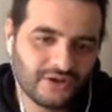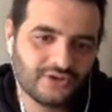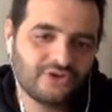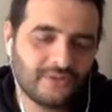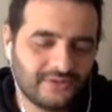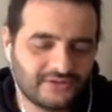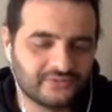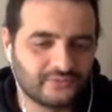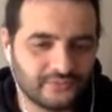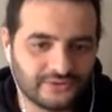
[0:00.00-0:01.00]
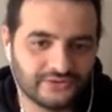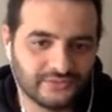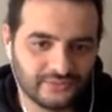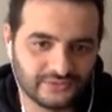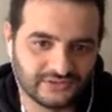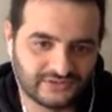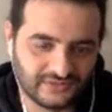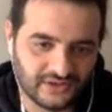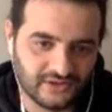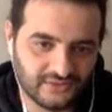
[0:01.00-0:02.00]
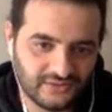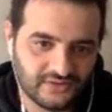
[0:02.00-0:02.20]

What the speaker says: Utah plays really really slow.